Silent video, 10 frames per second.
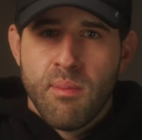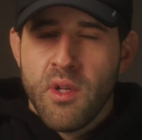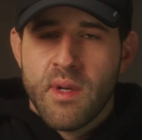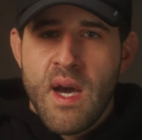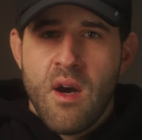
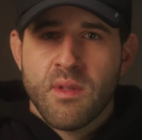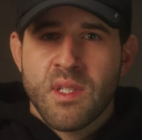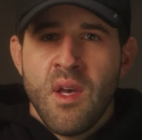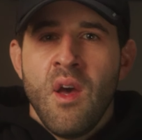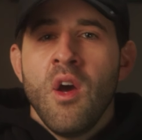blown out
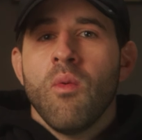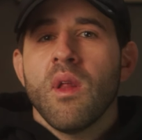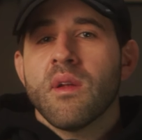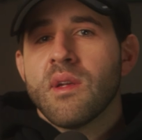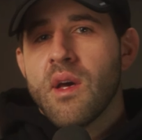while
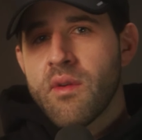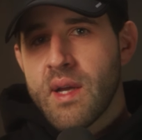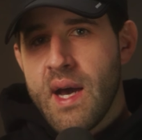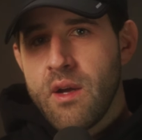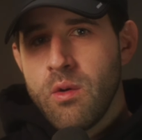another
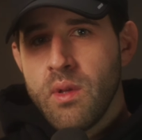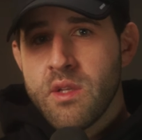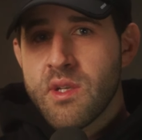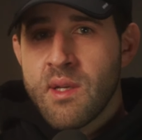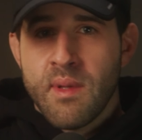guy who
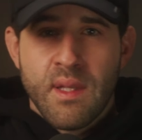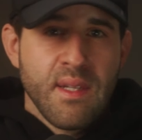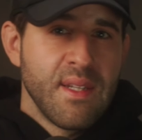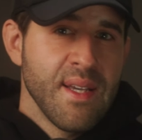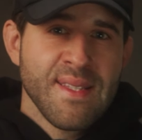legitimately
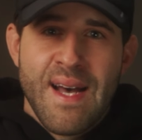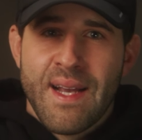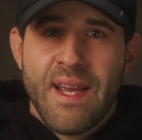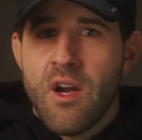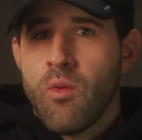does not
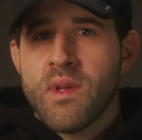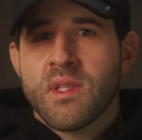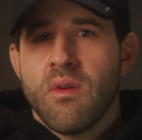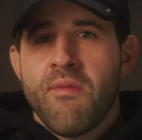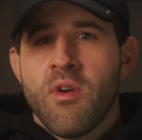care
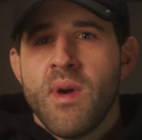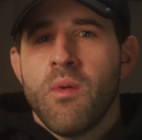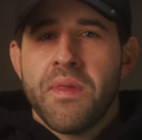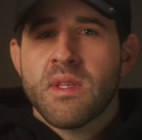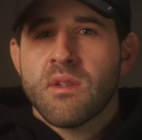whatsoever about
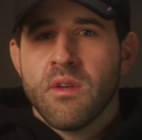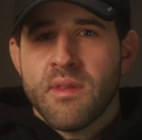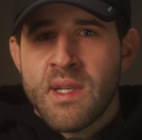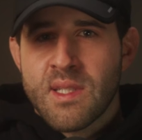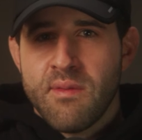what this girl
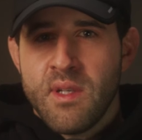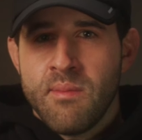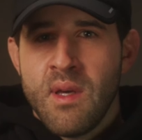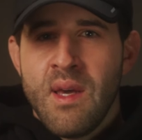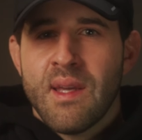thinks of him